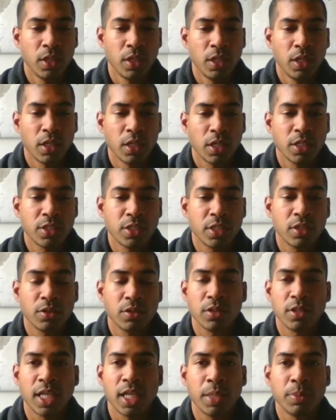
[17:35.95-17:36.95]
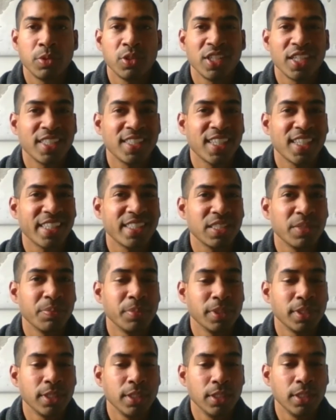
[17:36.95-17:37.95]
Consider label
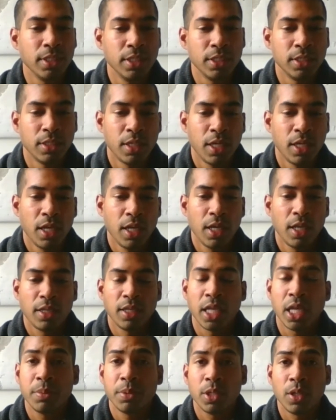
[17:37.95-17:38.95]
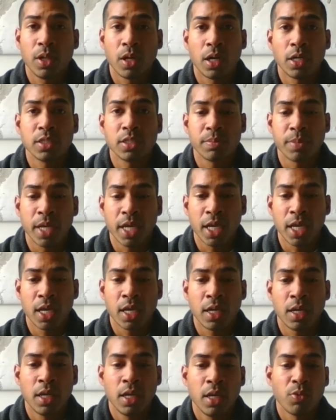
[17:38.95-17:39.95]
accessibility. Label on
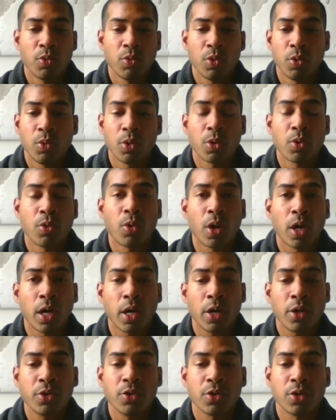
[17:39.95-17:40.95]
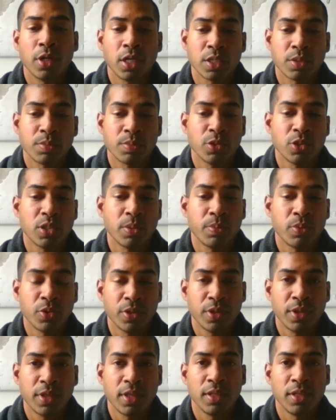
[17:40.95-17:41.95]
demand will require your customer to
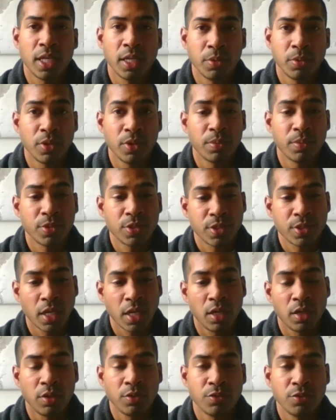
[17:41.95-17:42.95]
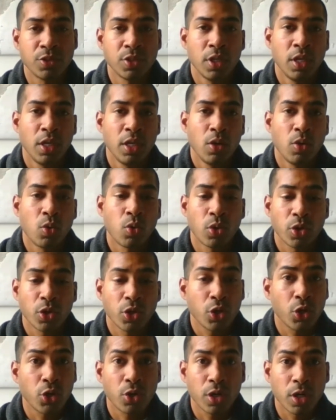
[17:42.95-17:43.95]
print the label themselves or
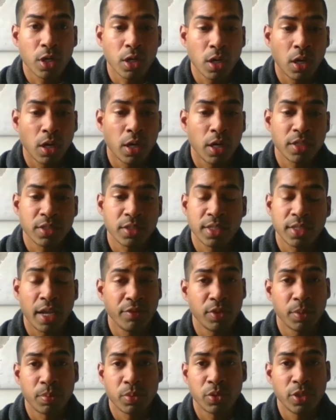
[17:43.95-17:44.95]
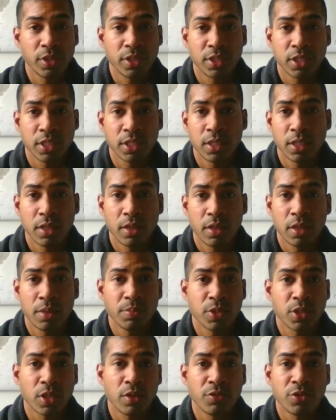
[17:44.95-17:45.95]
incur a cost to have it printed
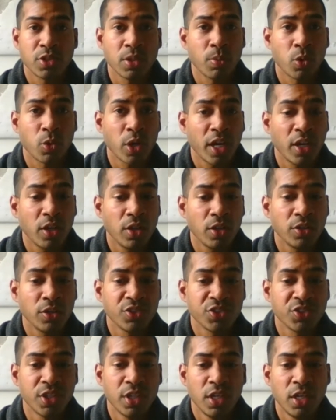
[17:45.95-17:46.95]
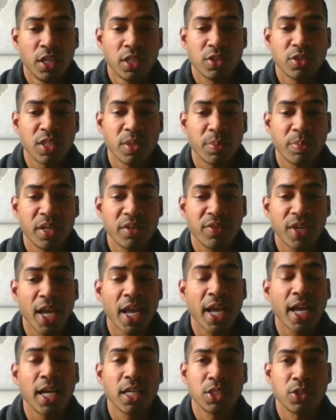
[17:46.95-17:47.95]
themselves somewhere else. So it's a bit of a
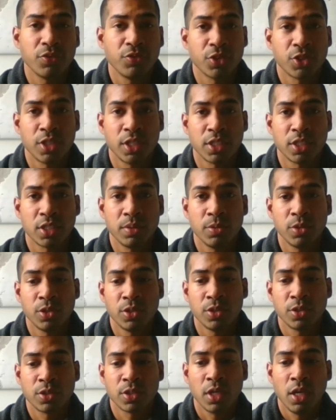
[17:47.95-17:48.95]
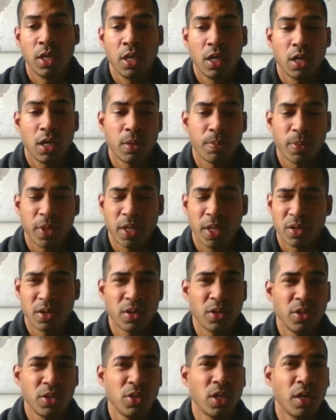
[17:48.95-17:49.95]
hassle for customers.
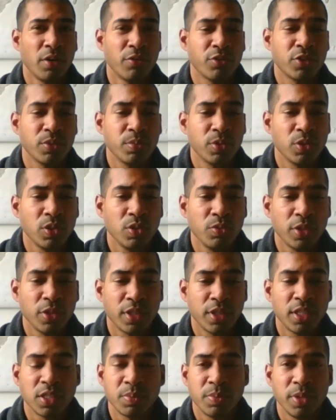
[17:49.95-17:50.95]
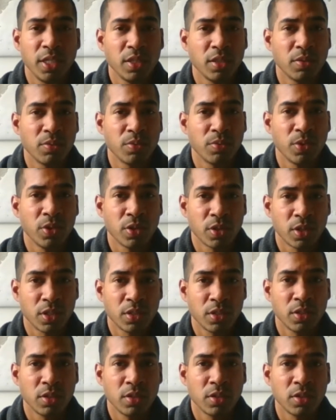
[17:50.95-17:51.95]
Are you comfortable with this being
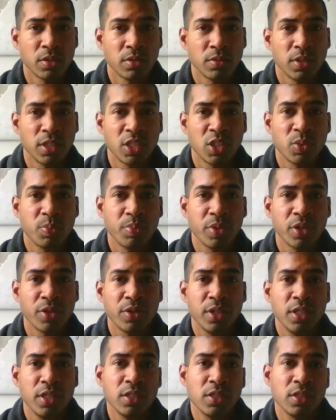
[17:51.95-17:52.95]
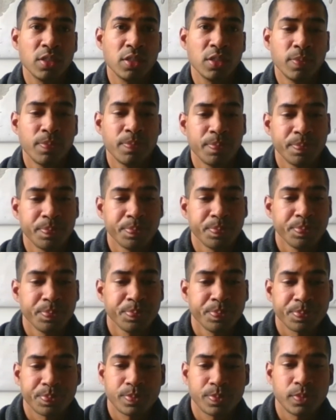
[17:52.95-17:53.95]
their experience?
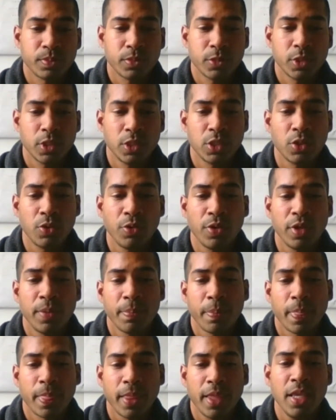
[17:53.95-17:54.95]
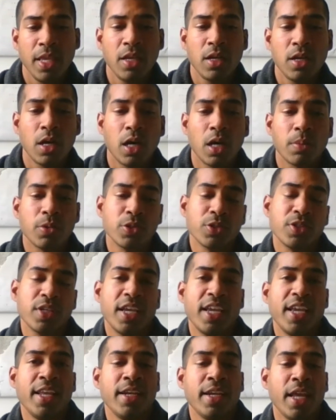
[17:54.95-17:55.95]
So e-commerce
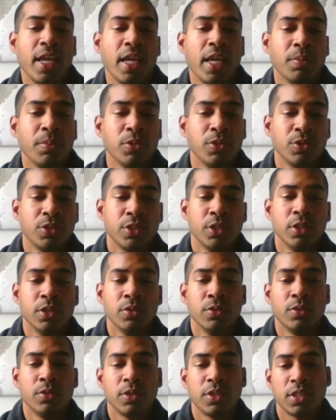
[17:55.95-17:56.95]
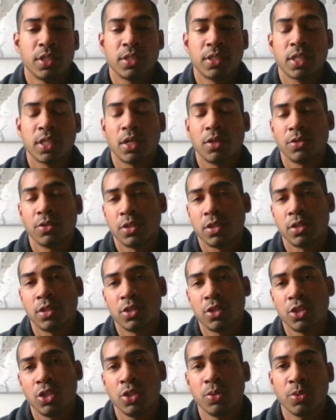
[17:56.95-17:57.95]
enables you to sell to
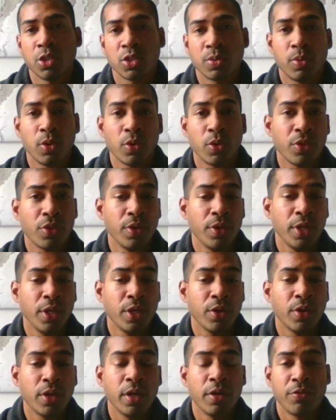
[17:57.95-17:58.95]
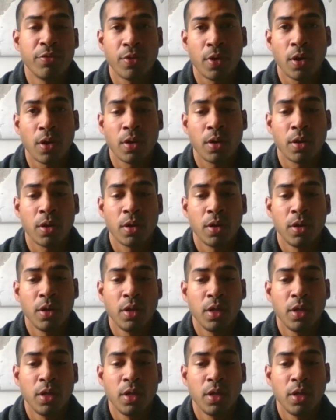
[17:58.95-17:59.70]
consumers both near and far.